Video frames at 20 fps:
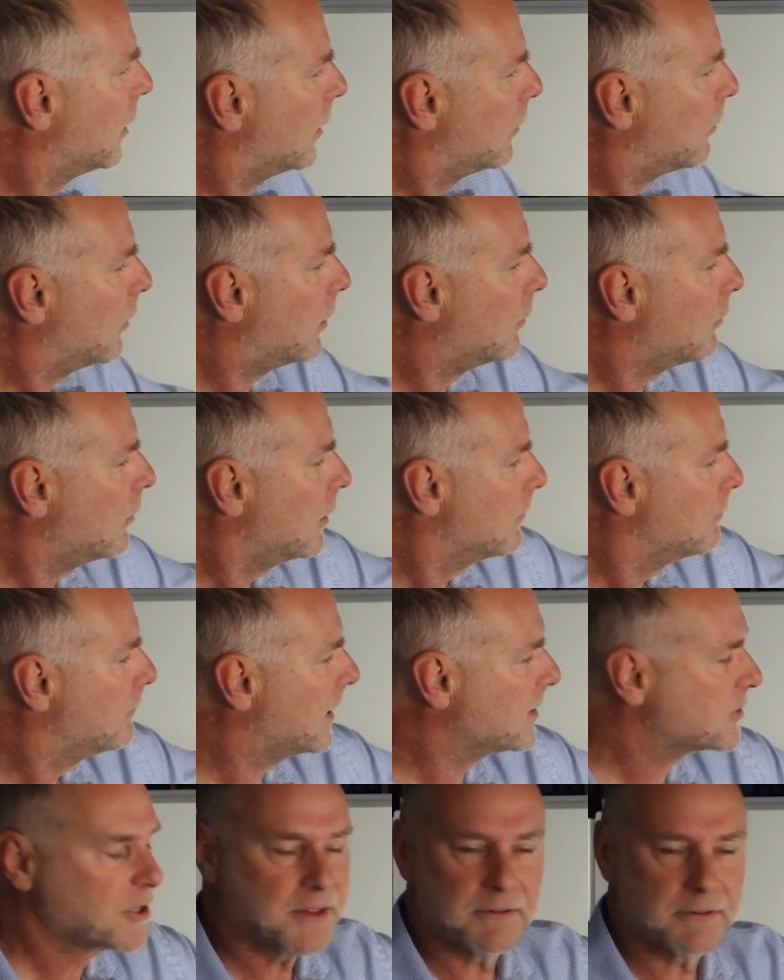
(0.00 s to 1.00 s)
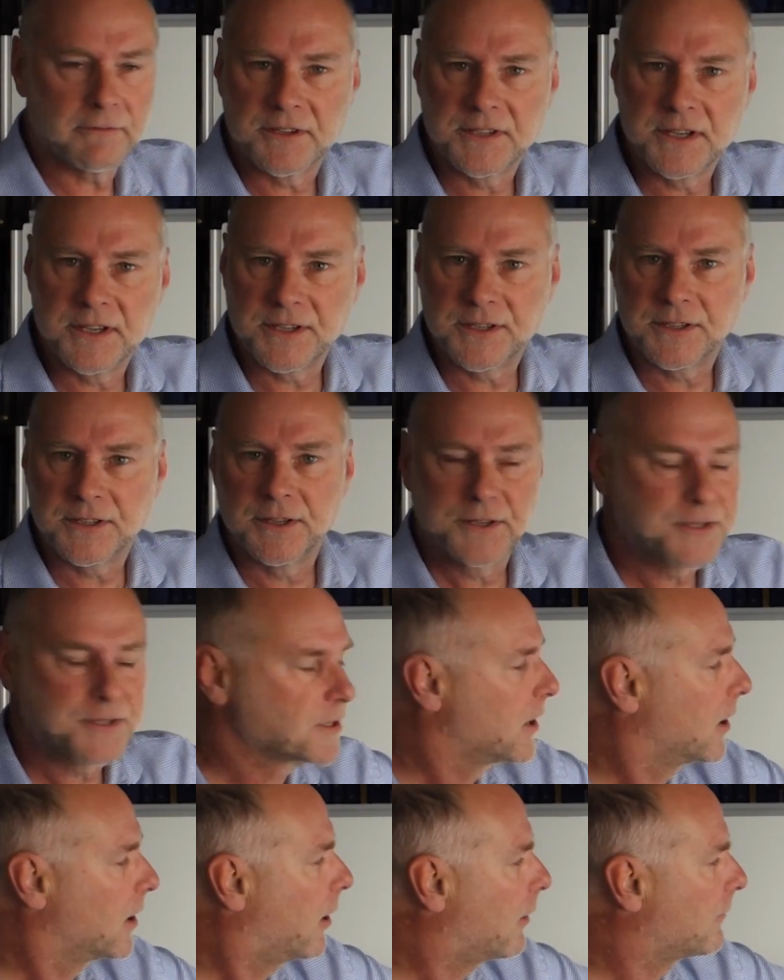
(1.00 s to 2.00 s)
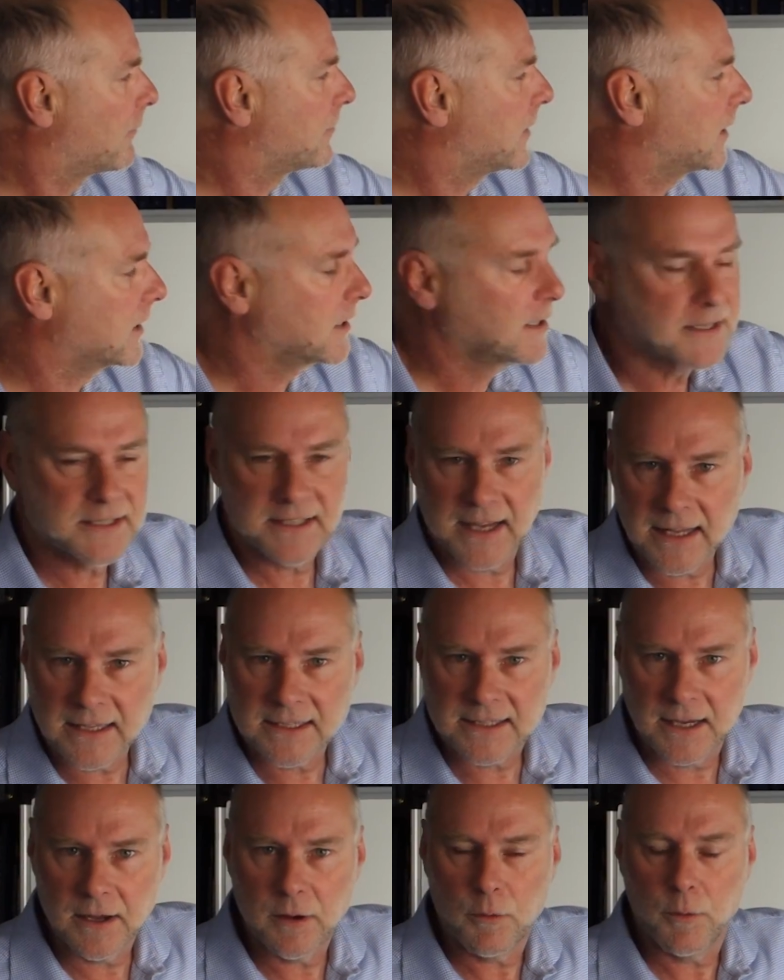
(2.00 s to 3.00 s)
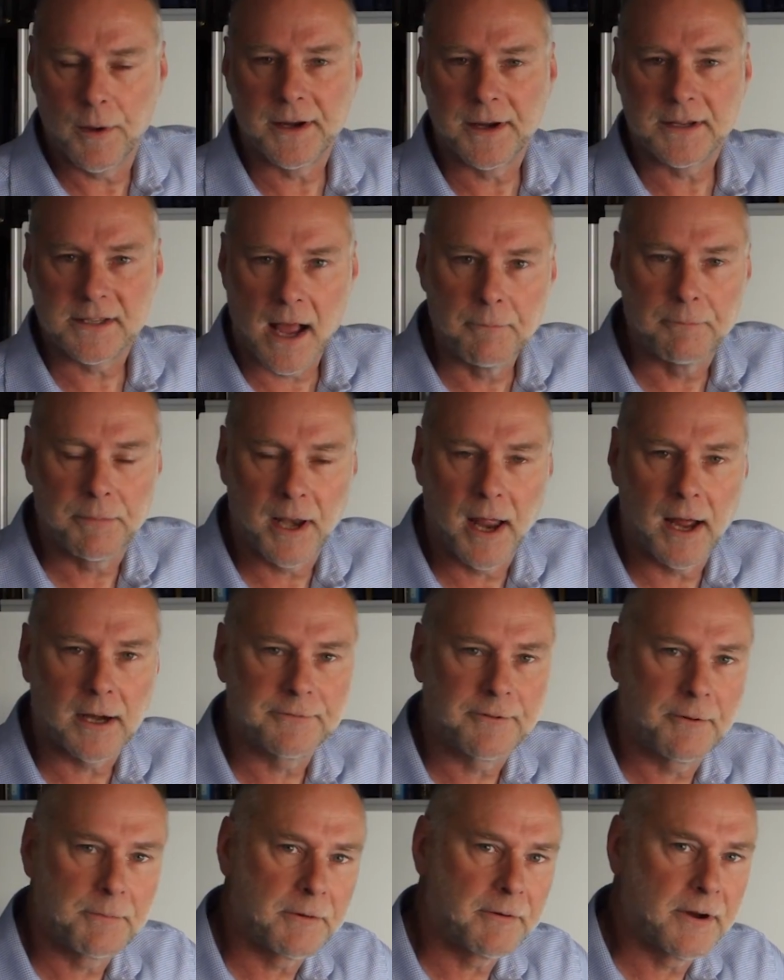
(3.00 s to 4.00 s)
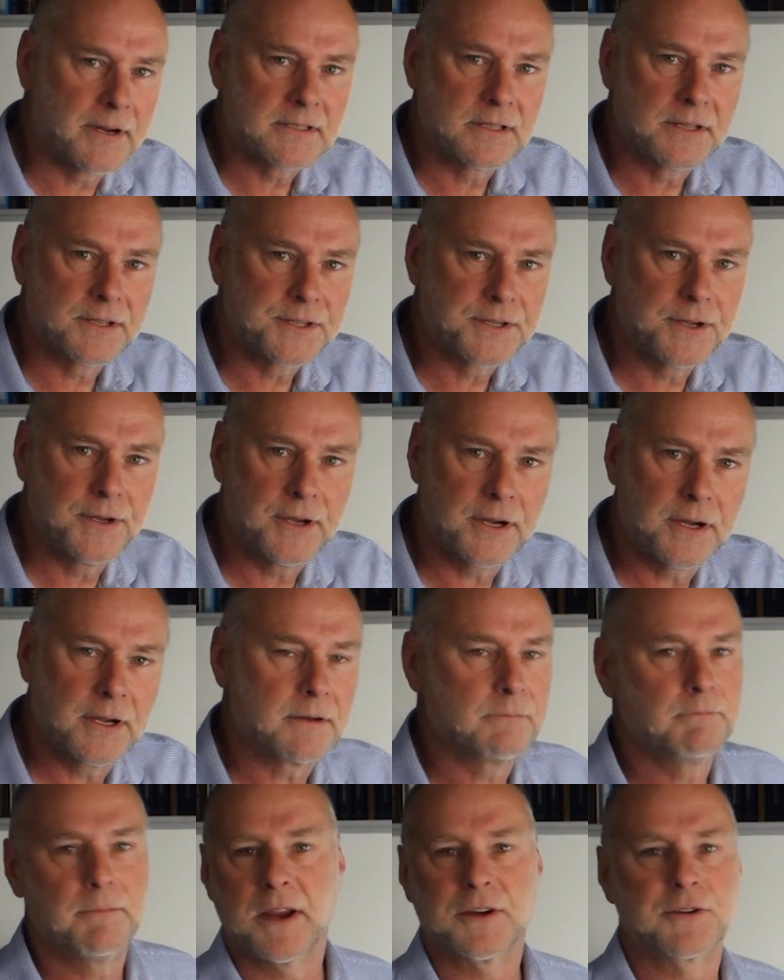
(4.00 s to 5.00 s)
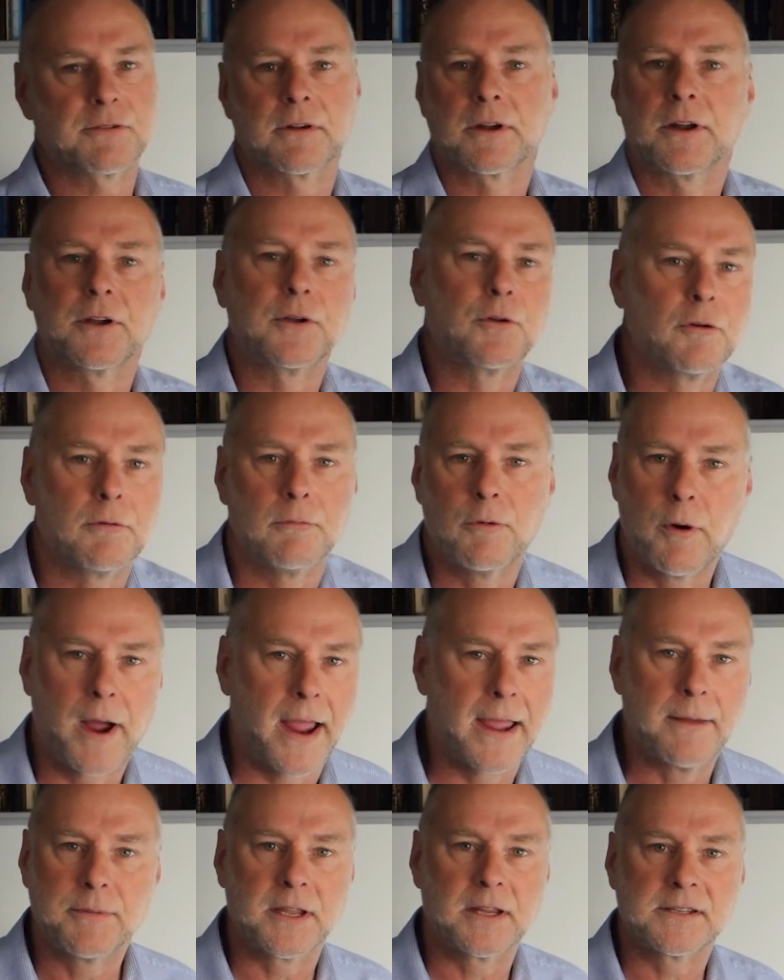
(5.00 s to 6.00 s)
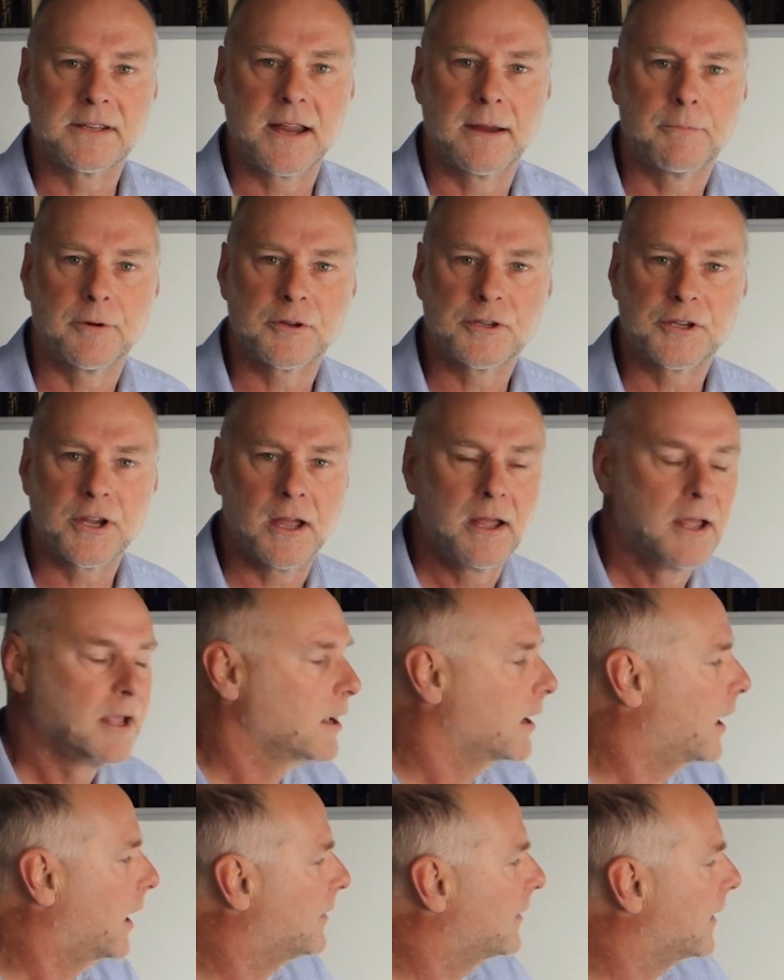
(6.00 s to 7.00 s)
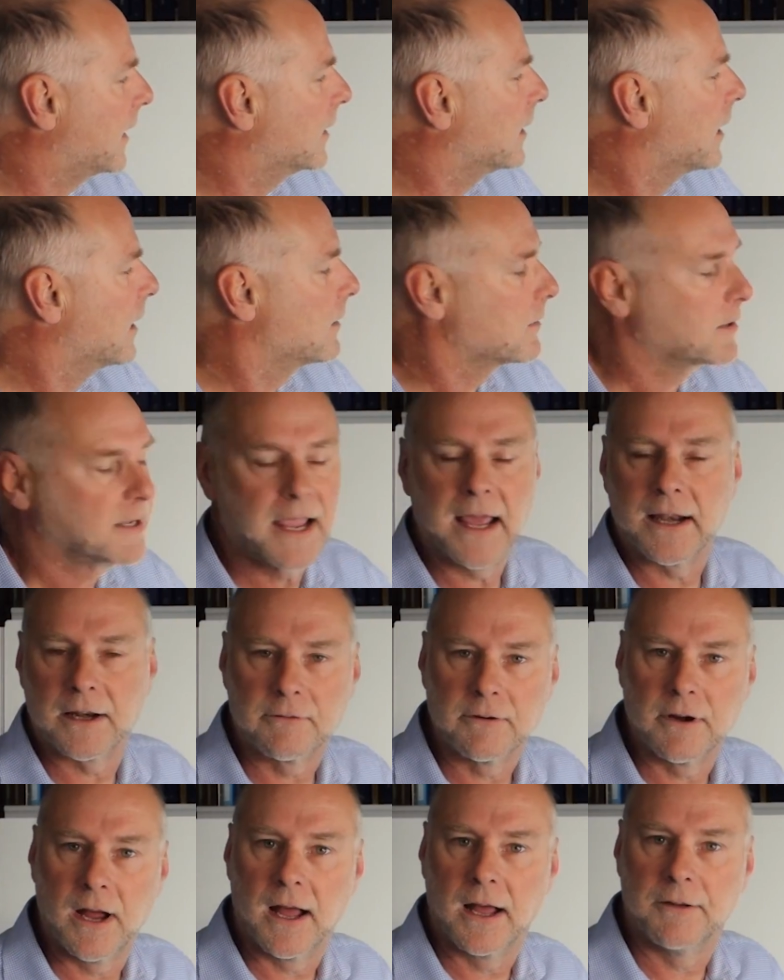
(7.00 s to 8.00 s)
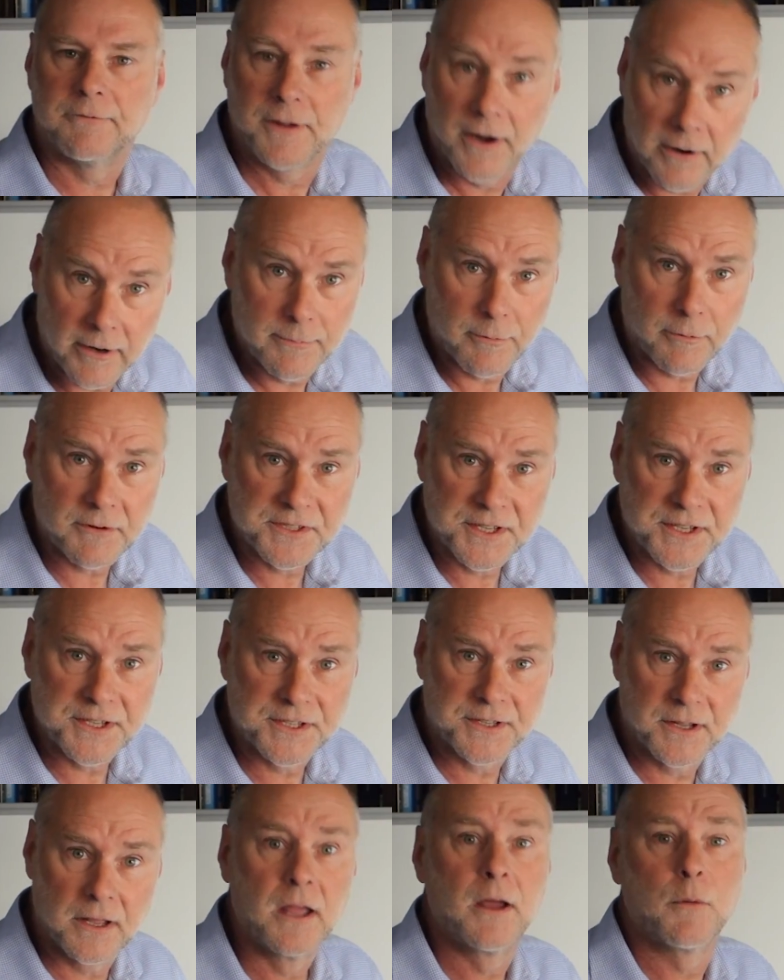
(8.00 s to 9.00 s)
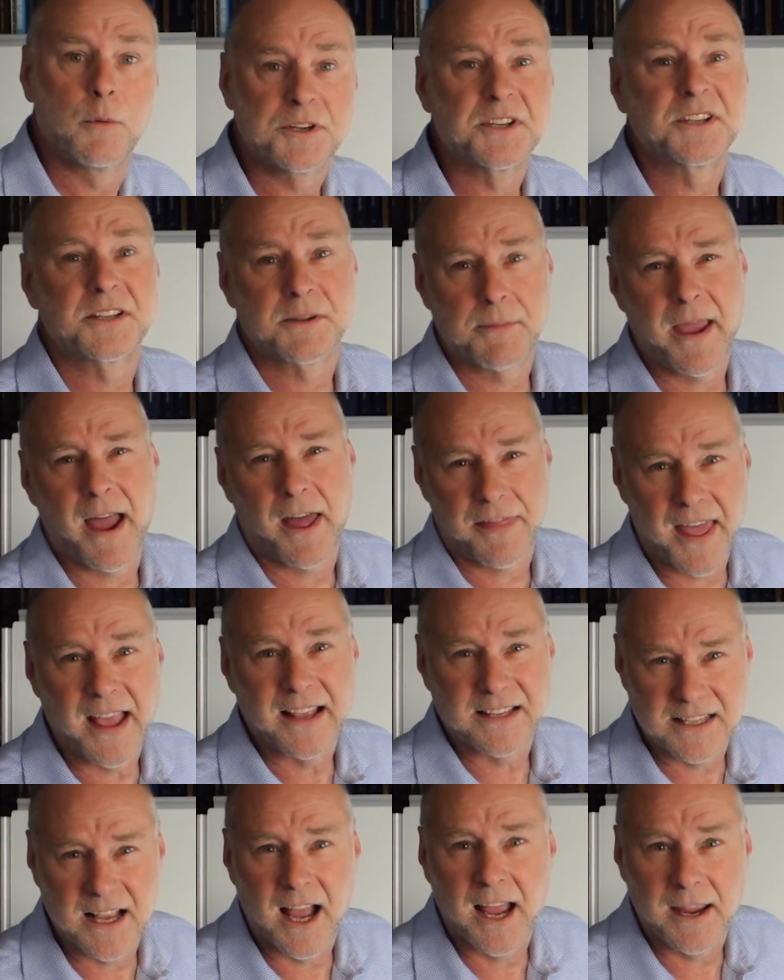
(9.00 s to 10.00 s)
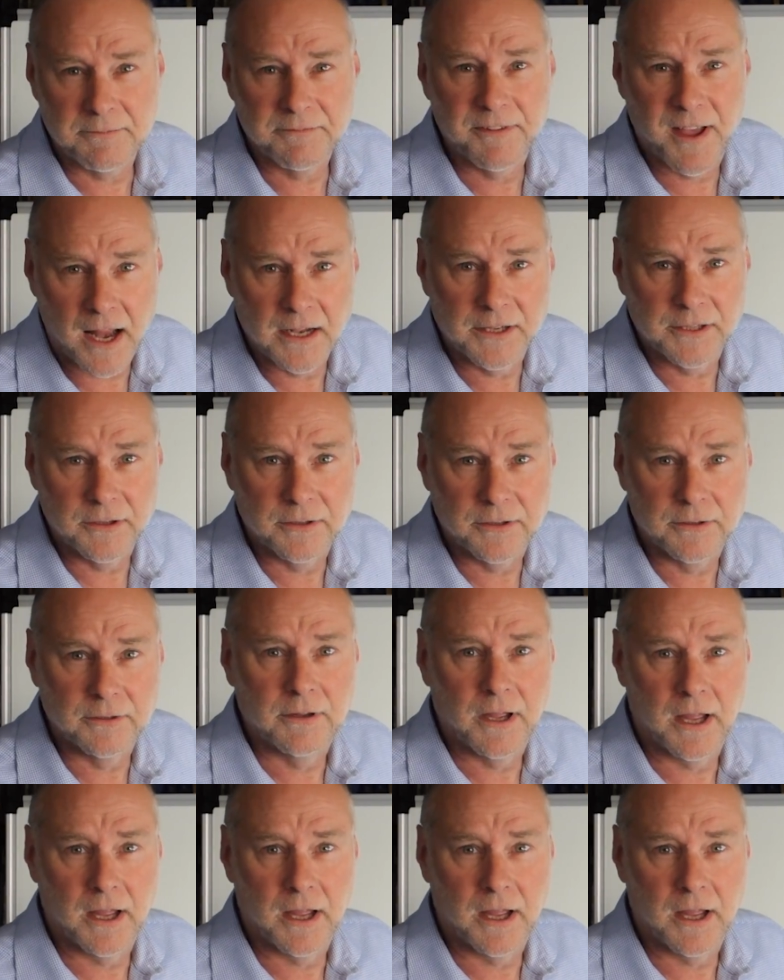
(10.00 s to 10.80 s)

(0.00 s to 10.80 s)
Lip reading: Well, measure the resistance of the sensor when it's unplugged from the rest of the circuit, measure it at normal ambient temperature, and then get a variable resistor which is about that same value.